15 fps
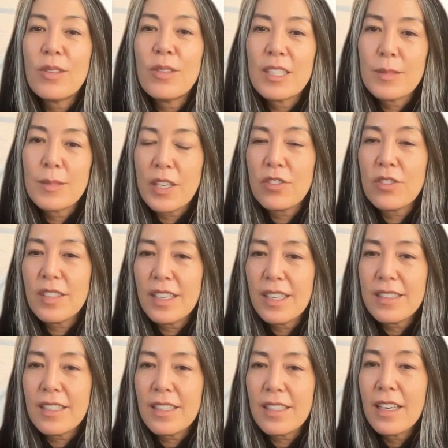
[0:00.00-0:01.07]
And especially
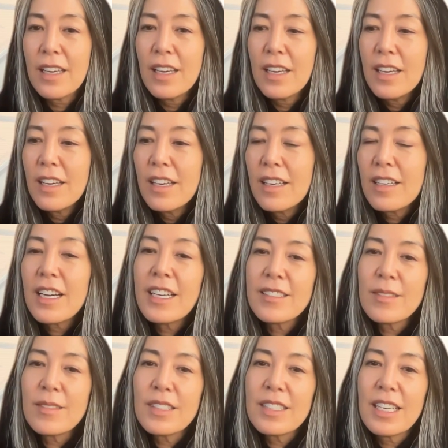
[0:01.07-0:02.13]
as a
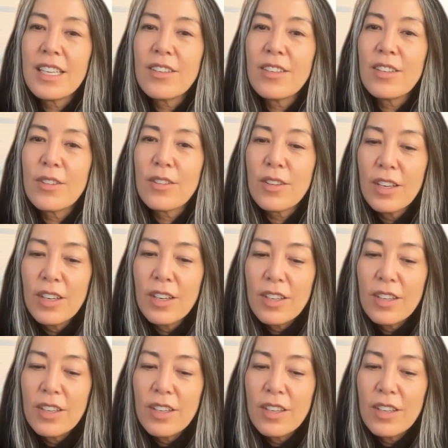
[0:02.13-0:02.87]
costume designer, you're,